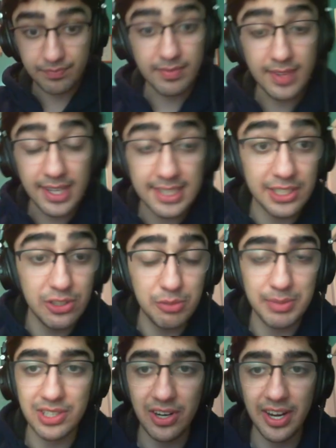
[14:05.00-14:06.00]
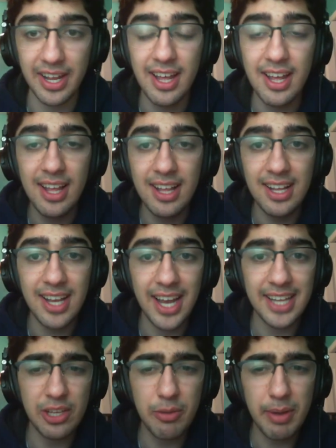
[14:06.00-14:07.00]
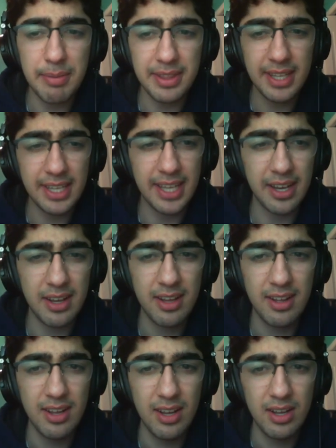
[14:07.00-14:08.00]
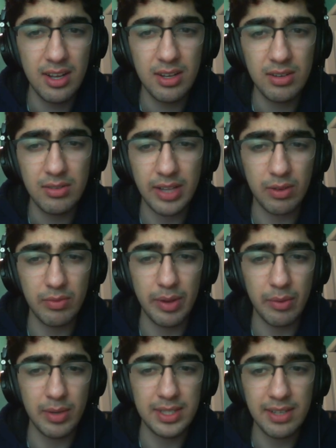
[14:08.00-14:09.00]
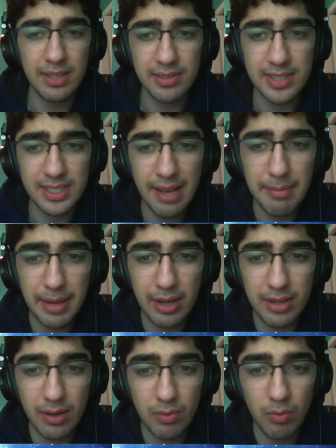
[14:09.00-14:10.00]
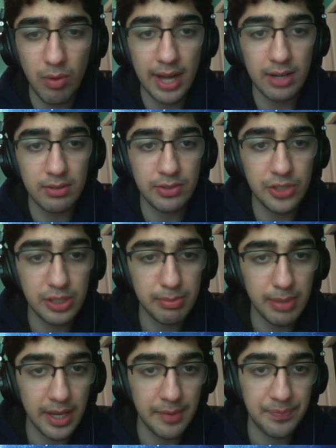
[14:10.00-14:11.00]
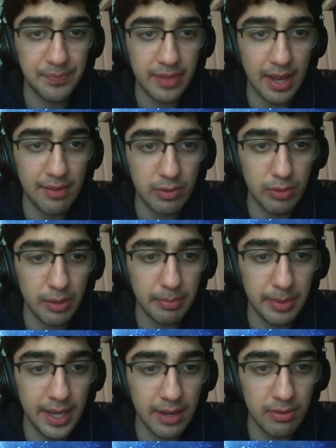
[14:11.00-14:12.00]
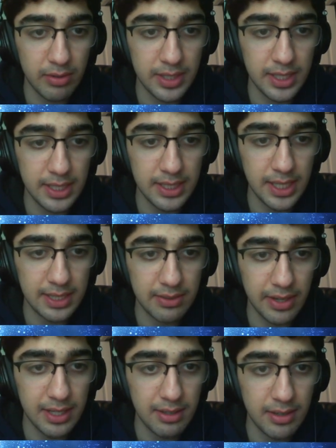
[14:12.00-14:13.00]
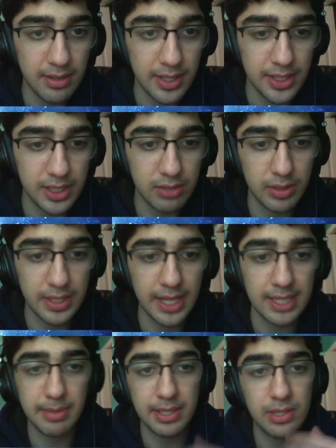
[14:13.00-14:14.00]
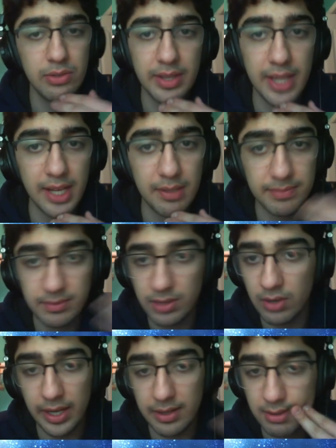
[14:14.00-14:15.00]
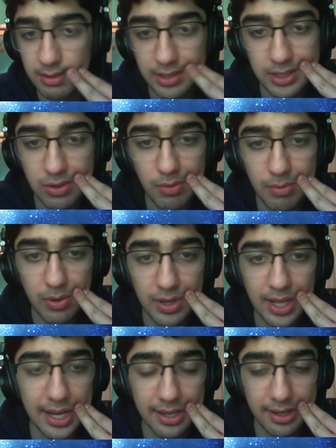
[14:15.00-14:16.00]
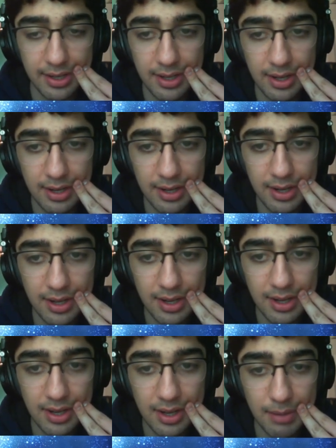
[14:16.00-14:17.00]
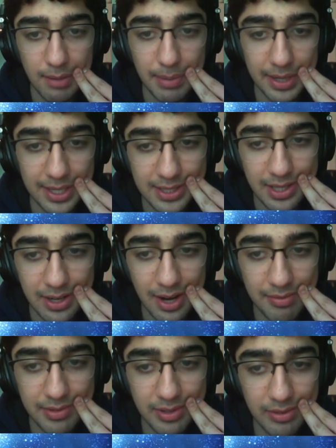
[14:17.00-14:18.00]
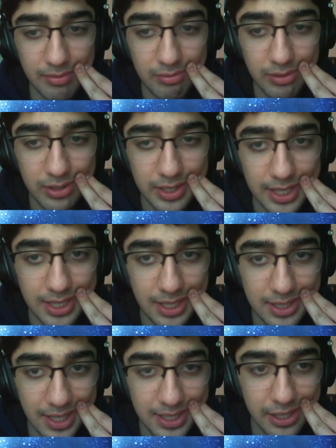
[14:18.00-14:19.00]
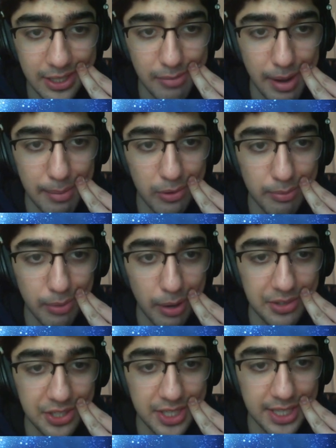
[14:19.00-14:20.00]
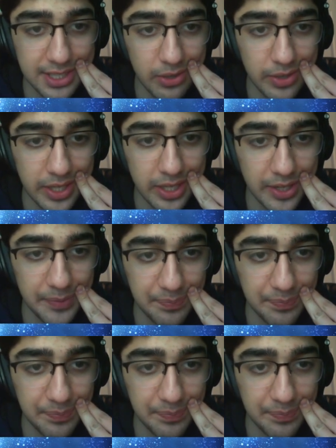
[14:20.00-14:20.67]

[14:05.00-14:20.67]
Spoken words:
excuse me, sorry. And then you might be thinking, like, wait, what difference does that make? Like, why don't you just play after rook b8, rook d6, right? Just rook takes b2, and then, okay, there's no more line. But is there? After rook takes a6, here my opponent probably just has to go here,